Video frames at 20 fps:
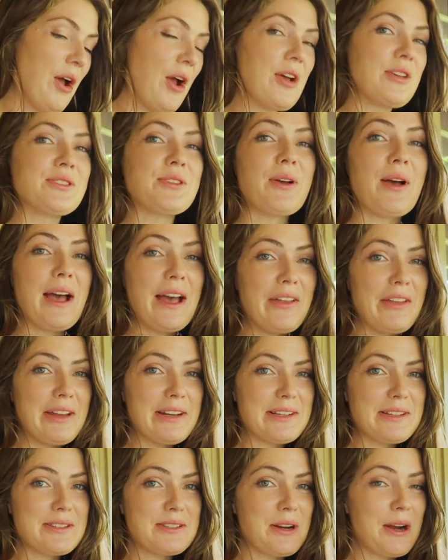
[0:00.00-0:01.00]
So I like
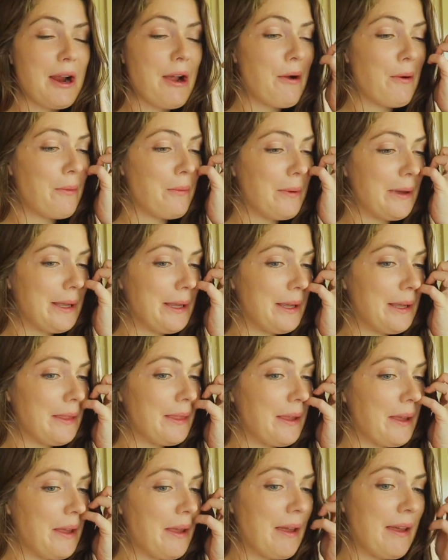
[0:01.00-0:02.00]
to start out with
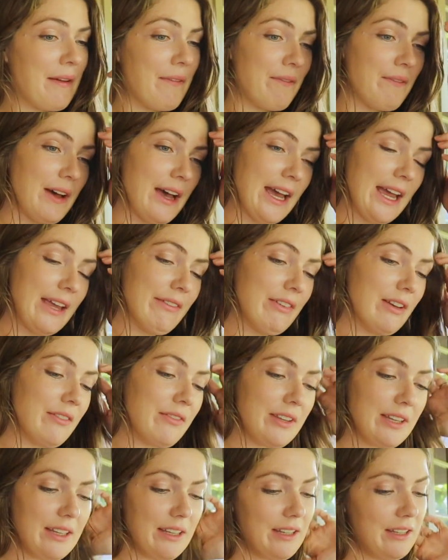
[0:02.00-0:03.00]
5
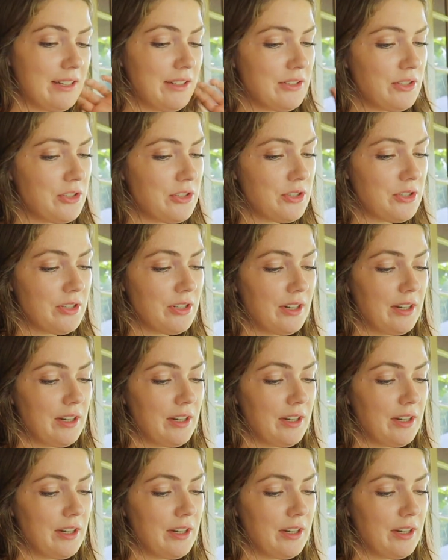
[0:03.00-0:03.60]
of each,